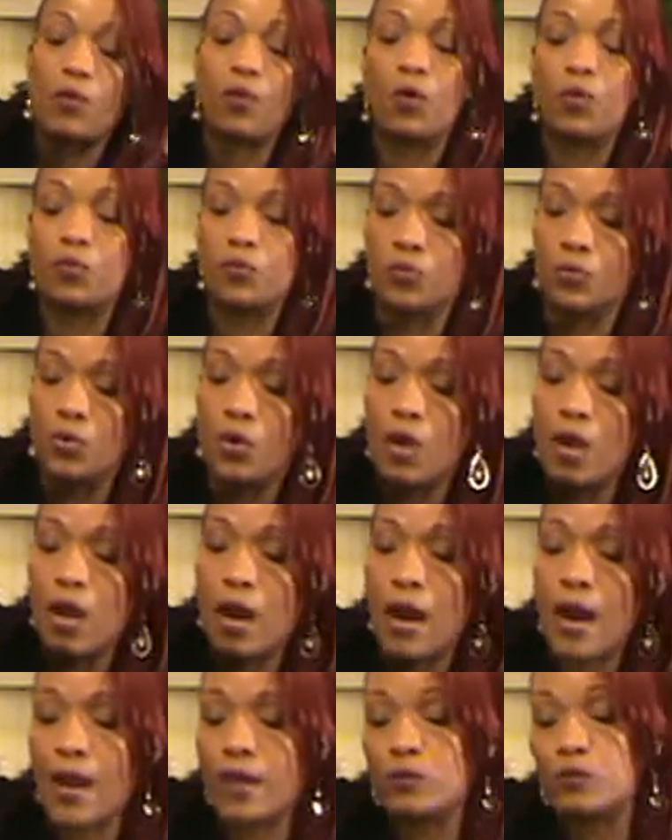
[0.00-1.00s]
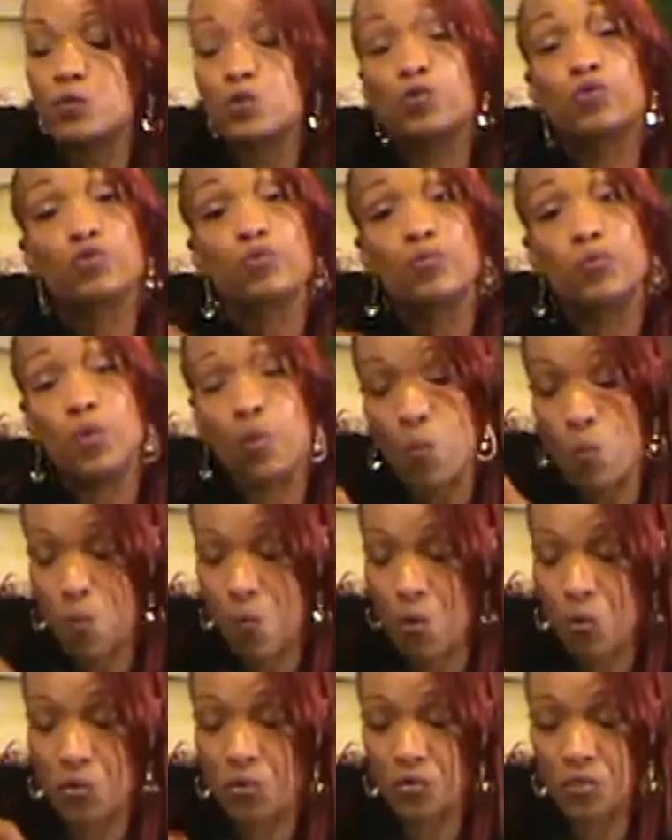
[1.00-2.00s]
although I assume the
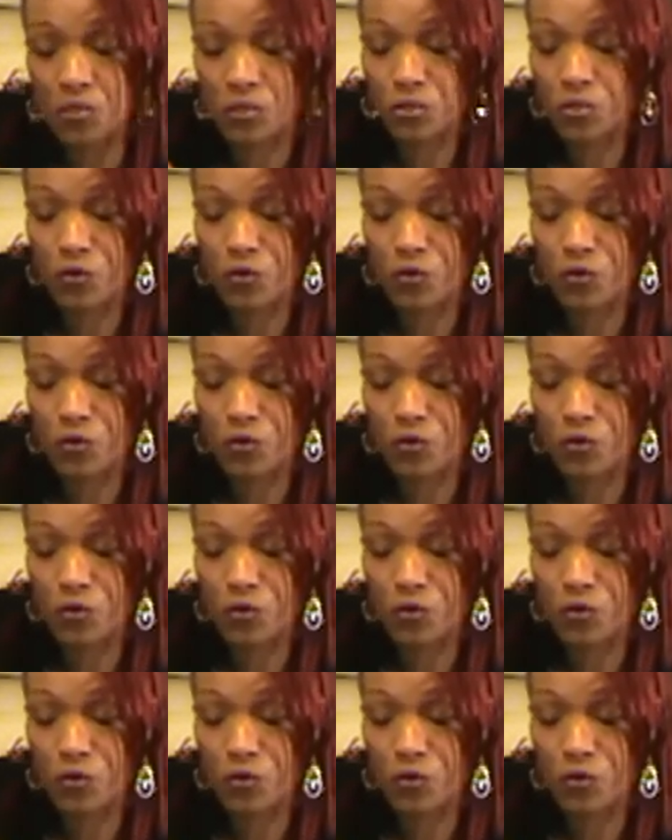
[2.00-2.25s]
water is